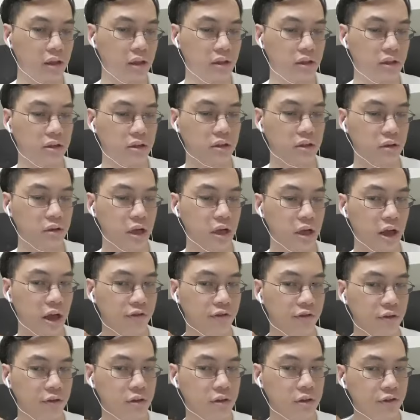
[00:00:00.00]
is going to
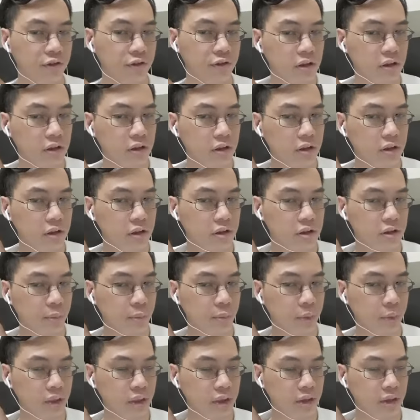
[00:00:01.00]
have a different, is a
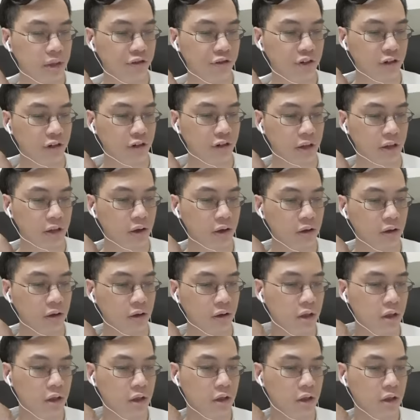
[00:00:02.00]
bit different right now.
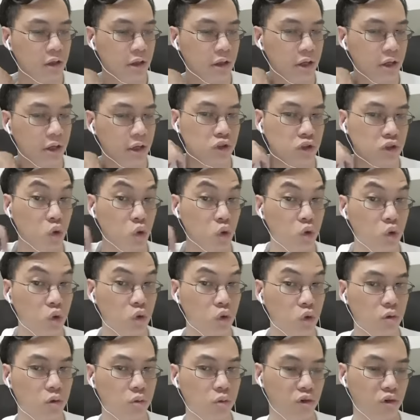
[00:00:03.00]
It has
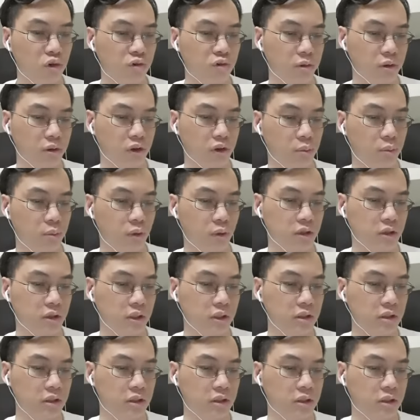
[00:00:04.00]
two movement
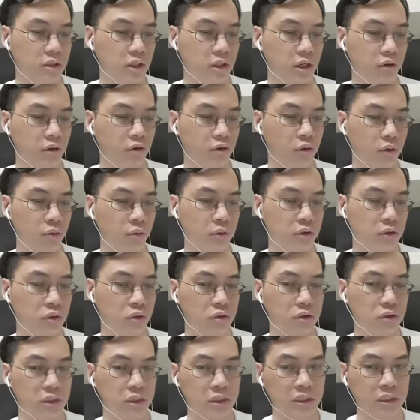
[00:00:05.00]
components. Uh, one is
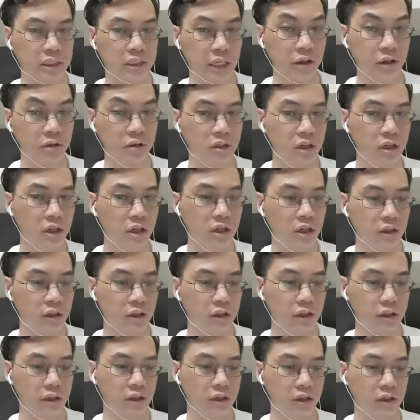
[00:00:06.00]
using the sails,
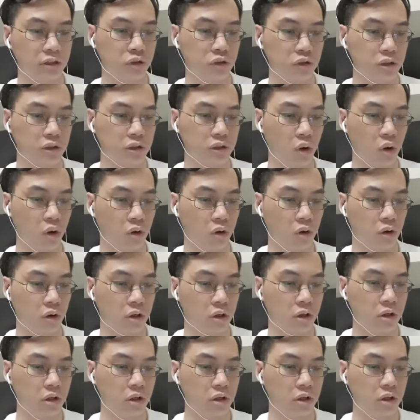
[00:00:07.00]
the other is using the oar.
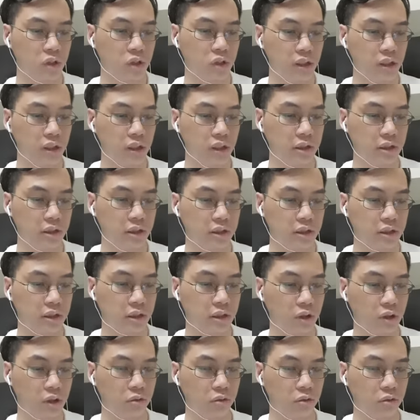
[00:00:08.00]
So I think there's a
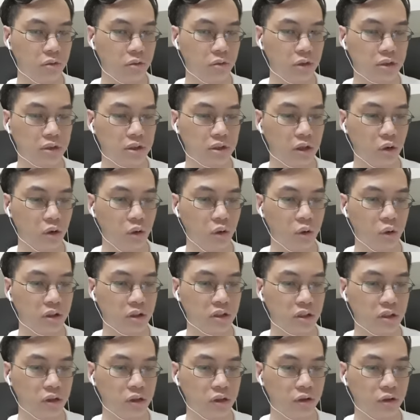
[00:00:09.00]
there's a whole
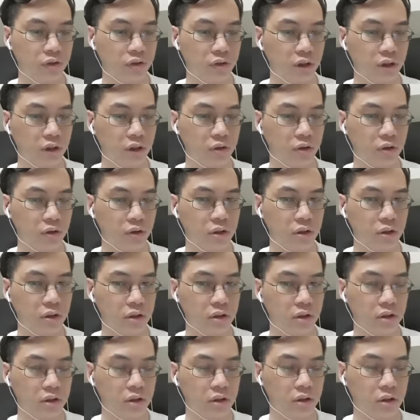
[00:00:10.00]
question of uh, the,
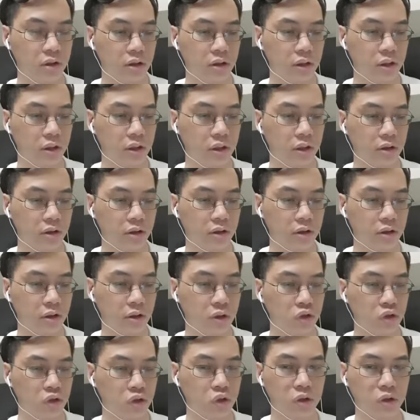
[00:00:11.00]
the the
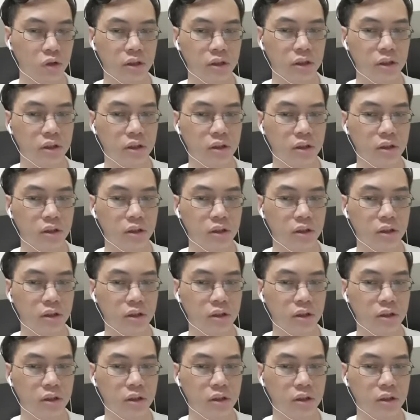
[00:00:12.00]
controller,